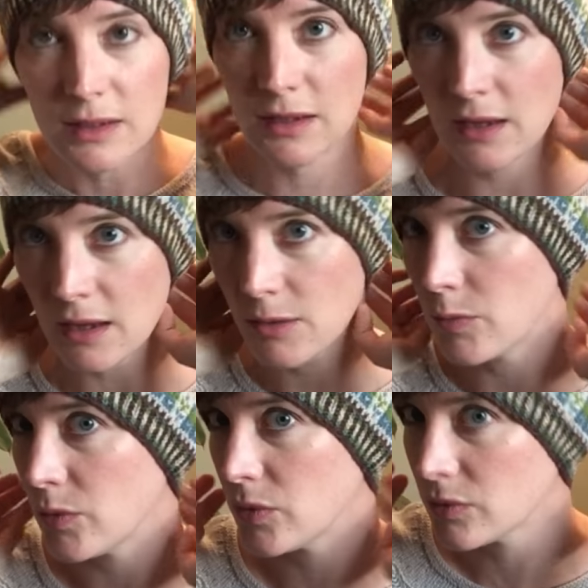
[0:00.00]
I
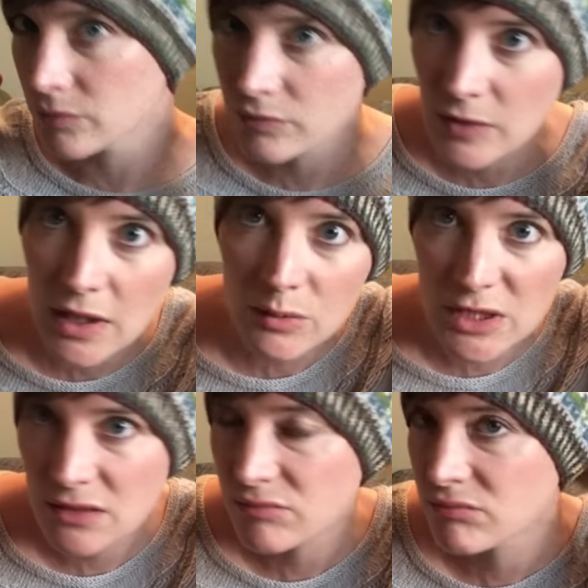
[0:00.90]

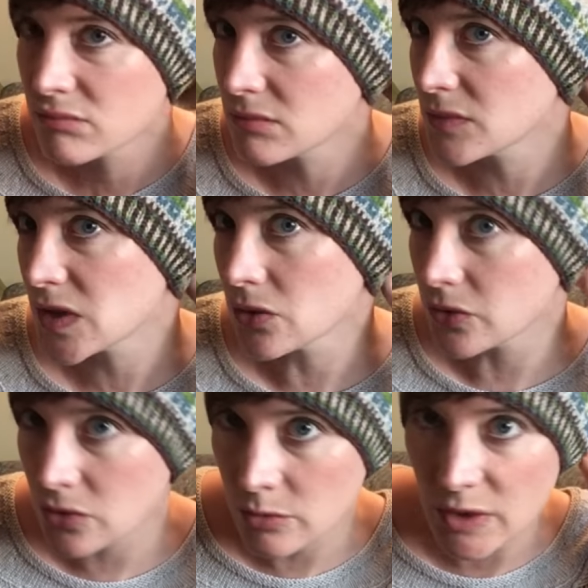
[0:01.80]
mean, it's not
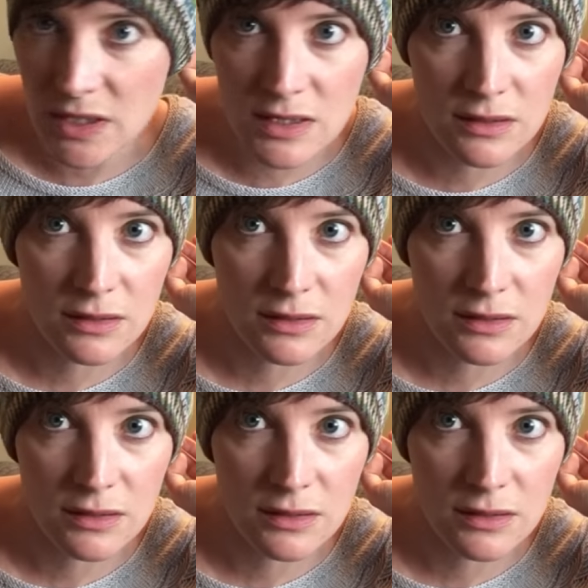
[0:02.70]
too bad.